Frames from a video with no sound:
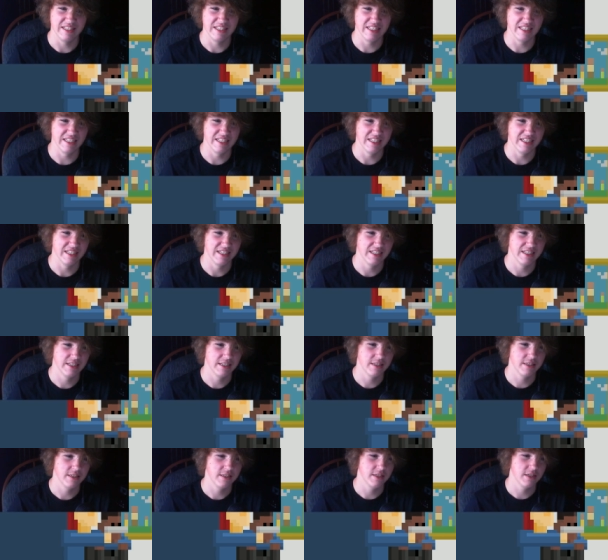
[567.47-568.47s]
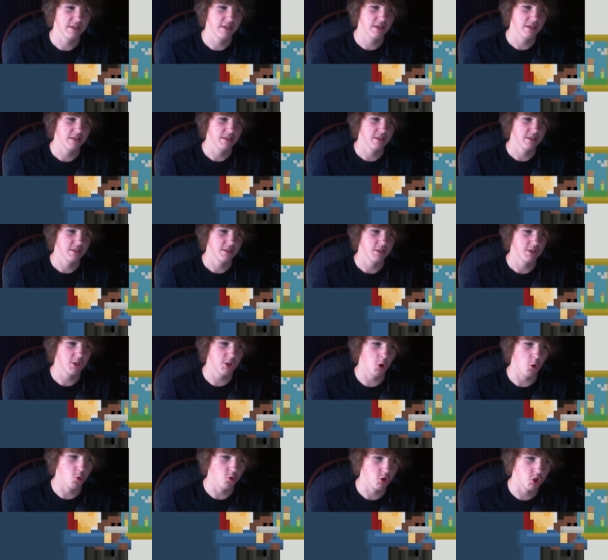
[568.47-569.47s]
Ugh.
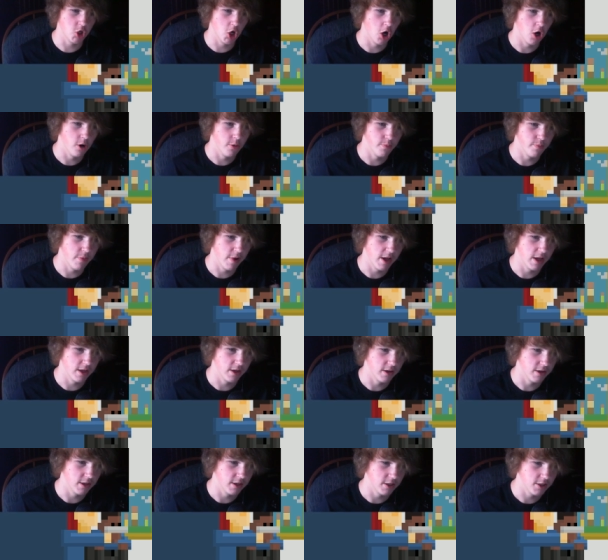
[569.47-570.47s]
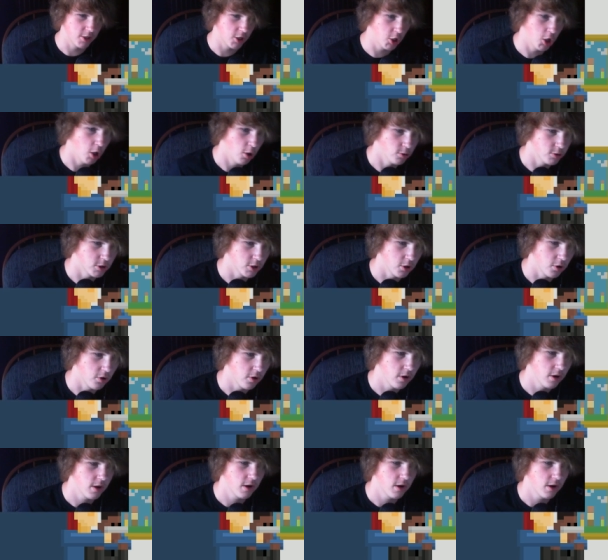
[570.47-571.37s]
Don't come any closer.